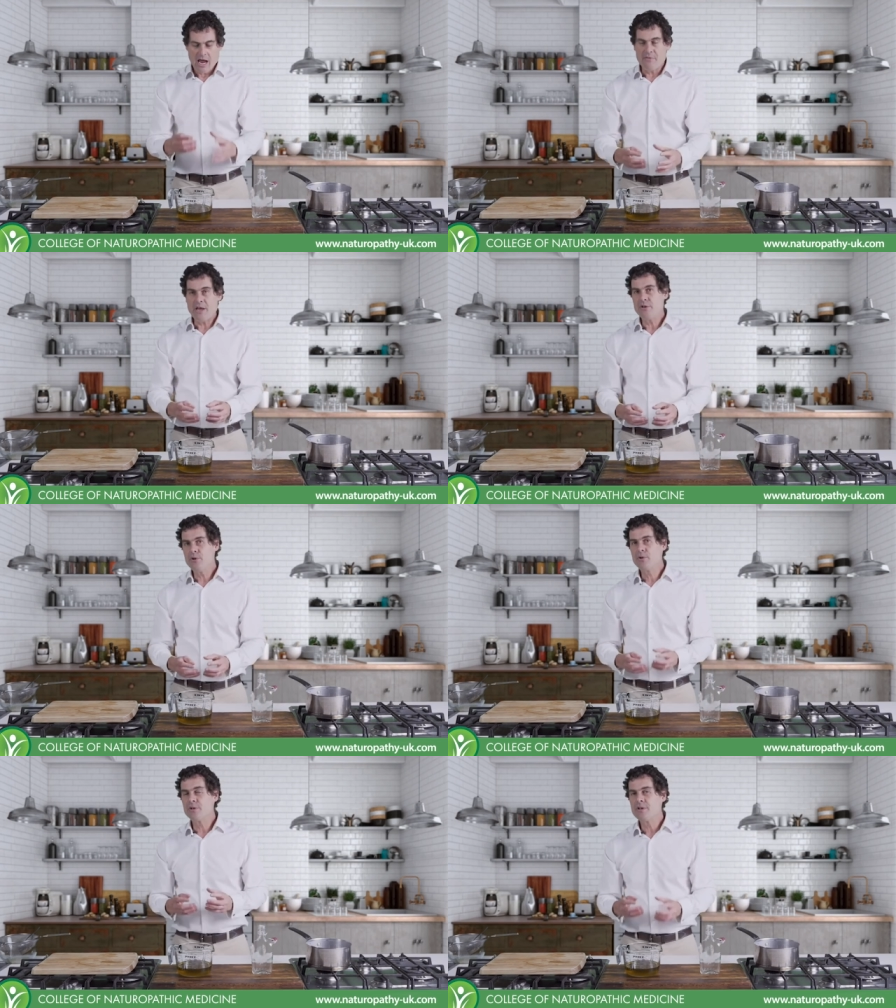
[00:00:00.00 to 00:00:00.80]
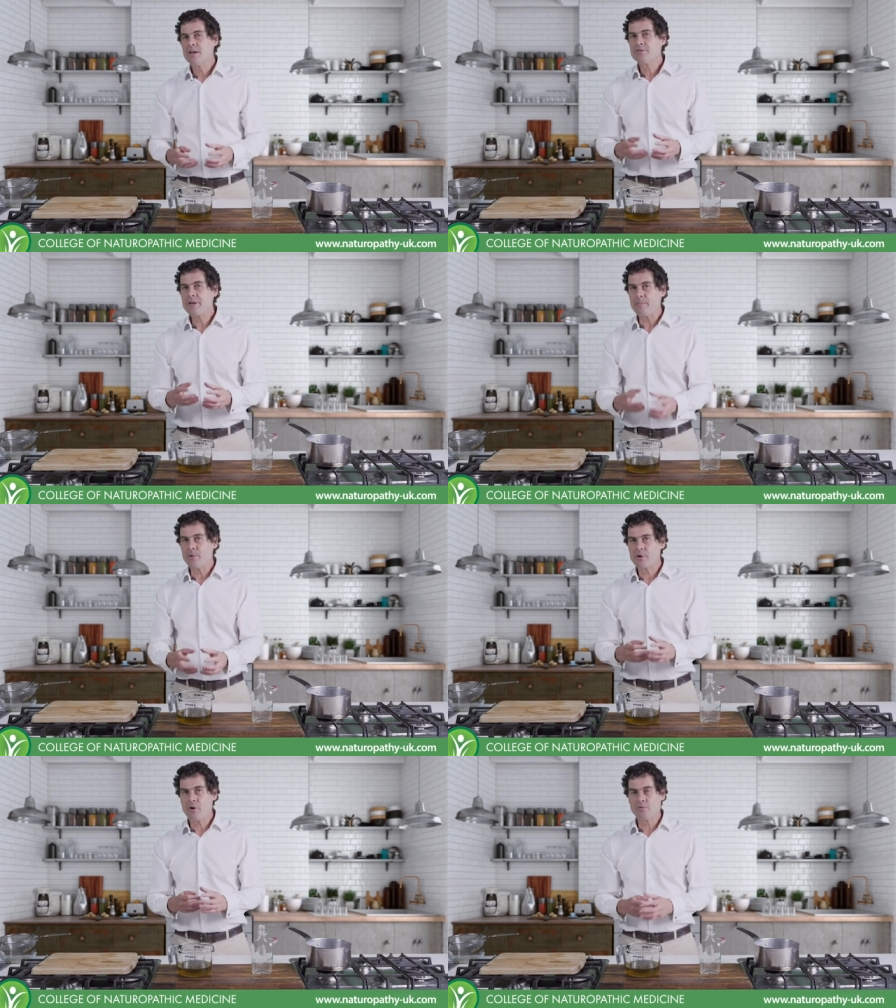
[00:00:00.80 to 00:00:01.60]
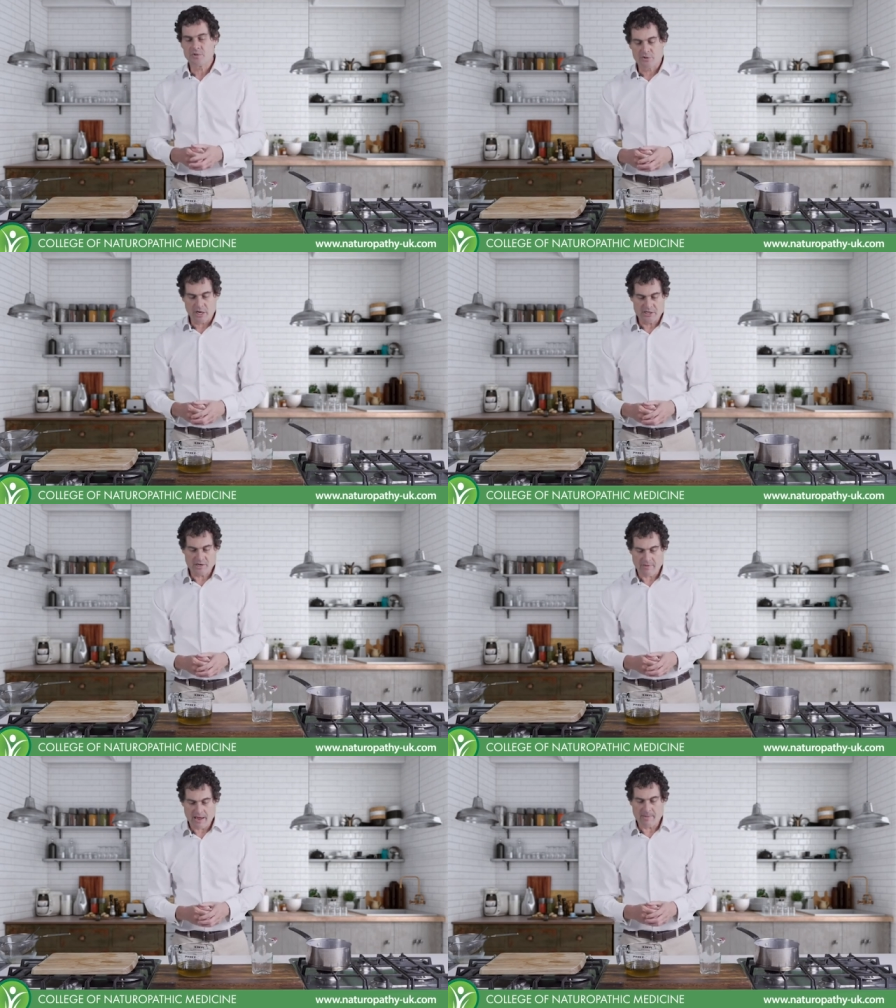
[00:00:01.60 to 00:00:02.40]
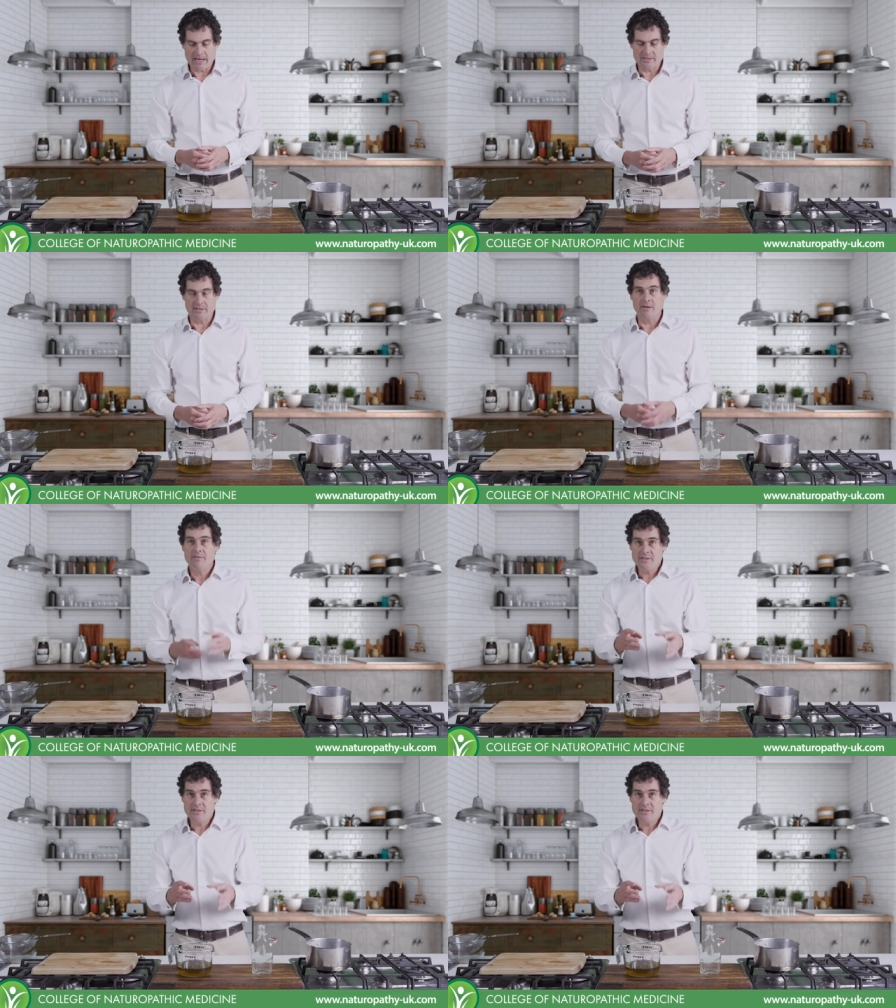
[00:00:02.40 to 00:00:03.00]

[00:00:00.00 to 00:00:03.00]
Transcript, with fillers: and then you could double the concentration of that medicine.